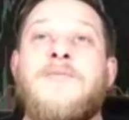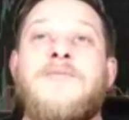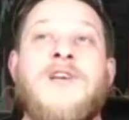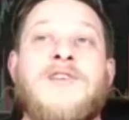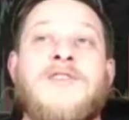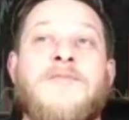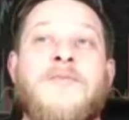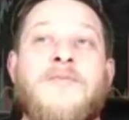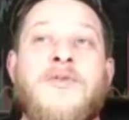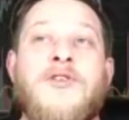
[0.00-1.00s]
just
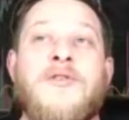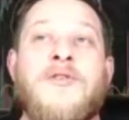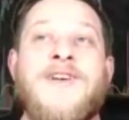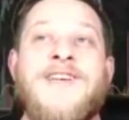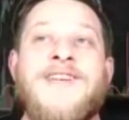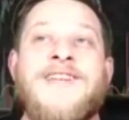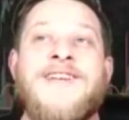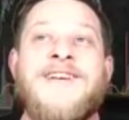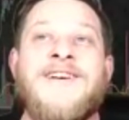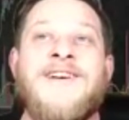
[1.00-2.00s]
put your money in
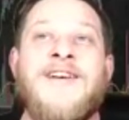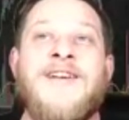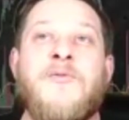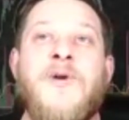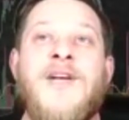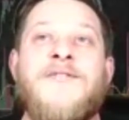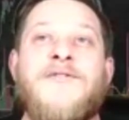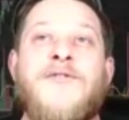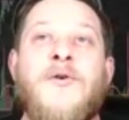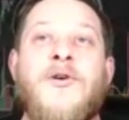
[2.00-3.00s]
here and wait
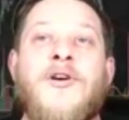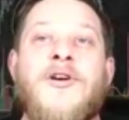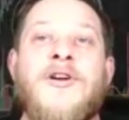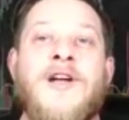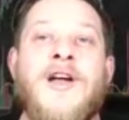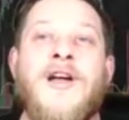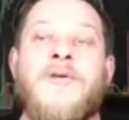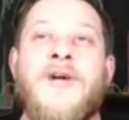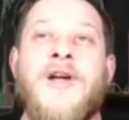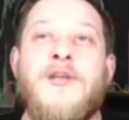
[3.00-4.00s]
for
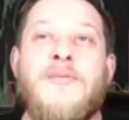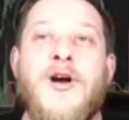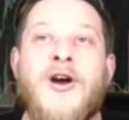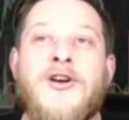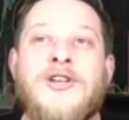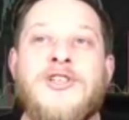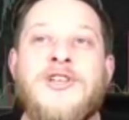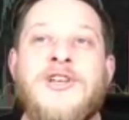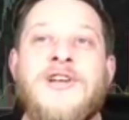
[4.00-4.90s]
around March